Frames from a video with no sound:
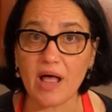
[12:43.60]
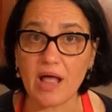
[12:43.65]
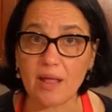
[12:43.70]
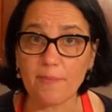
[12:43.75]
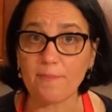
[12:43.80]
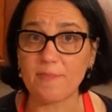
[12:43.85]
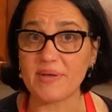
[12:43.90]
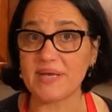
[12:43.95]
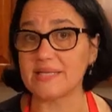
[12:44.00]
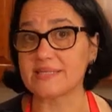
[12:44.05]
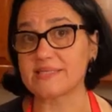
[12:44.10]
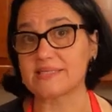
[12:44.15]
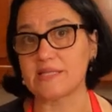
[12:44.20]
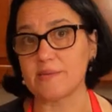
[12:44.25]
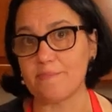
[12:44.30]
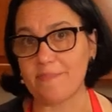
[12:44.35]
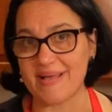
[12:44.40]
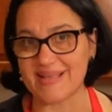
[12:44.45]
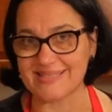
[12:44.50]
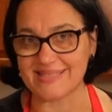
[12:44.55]
helping, it's
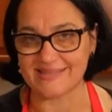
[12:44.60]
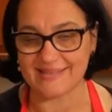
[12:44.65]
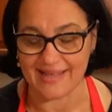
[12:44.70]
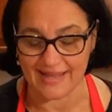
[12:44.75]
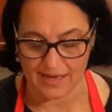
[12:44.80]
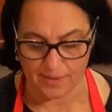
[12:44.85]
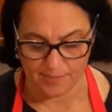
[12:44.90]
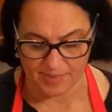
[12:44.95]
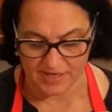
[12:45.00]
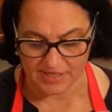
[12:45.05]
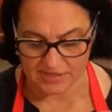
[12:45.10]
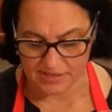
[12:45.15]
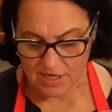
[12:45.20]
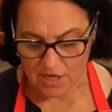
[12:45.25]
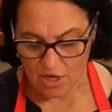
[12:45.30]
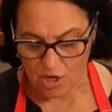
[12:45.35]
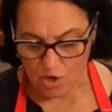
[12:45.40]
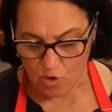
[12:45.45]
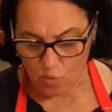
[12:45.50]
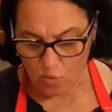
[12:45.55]
the best thing because
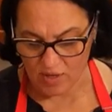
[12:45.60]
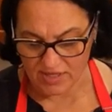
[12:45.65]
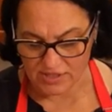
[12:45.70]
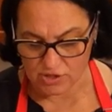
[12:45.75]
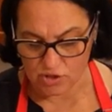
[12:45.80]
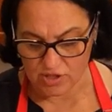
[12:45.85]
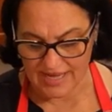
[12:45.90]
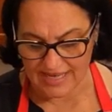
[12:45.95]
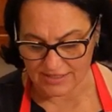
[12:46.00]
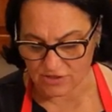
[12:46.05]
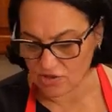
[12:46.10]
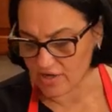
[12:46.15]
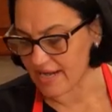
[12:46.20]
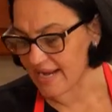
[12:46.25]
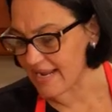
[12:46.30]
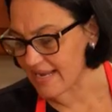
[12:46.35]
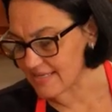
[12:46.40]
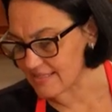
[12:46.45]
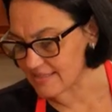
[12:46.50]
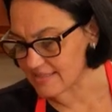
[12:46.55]
once you get your
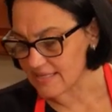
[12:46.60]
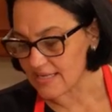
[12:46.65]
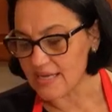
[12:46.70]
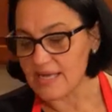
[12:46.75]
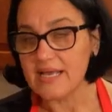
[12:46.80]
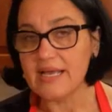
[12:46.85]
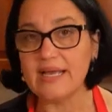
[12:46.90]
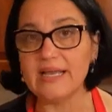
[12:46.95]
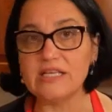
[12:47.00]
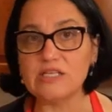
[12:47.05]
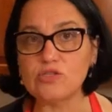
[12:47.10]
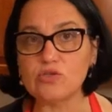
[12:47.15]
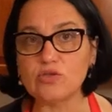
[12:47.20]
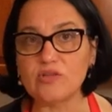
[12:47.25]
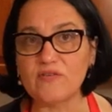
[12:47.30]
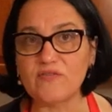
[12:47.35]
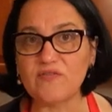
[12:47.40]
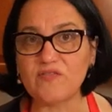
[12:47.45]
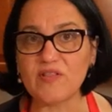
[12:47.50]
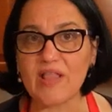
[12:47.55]
hands into
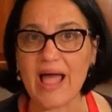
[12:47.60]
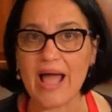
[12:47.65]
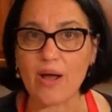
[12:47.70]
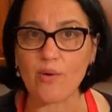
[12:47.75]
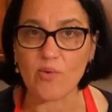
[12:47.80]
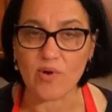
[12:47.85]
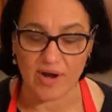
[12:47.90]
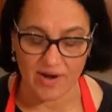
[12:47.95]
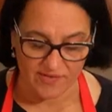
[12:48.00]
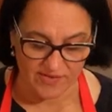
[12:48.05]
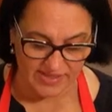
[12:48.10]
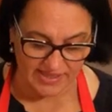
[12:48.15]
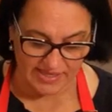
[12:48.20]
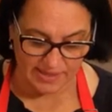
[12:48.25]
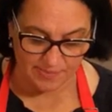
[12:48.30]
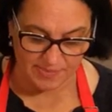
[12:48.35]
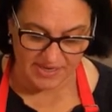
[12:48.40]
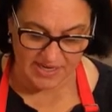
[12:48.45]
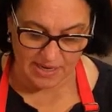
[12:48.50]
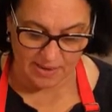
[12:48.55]
the flour,
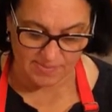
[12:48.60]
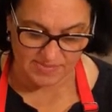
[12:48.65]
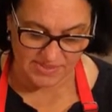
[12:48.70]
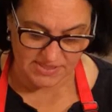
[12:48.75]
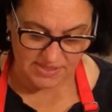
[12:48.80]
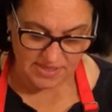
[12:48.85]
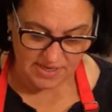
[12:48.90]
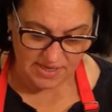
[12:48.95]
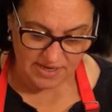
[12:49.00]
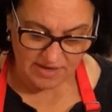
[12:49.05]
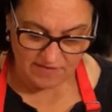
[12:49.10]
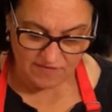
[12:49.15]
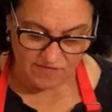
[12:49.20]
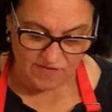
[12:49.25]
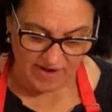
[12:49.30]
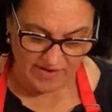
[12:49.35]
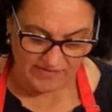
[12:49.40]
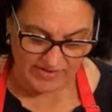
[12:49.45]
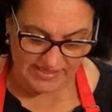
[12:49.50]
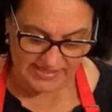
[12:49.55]
everything becomes
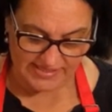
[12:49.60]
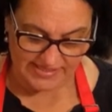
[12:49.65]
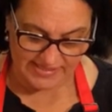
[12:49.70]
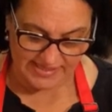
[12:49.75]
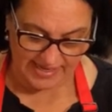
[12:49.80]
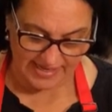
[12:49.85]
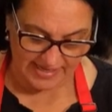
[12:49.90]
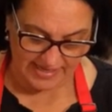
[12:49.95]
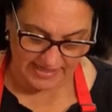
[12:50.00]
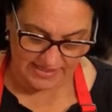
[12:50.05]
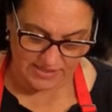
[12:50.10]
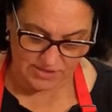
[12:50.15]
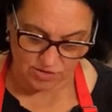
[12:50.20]
very sticky.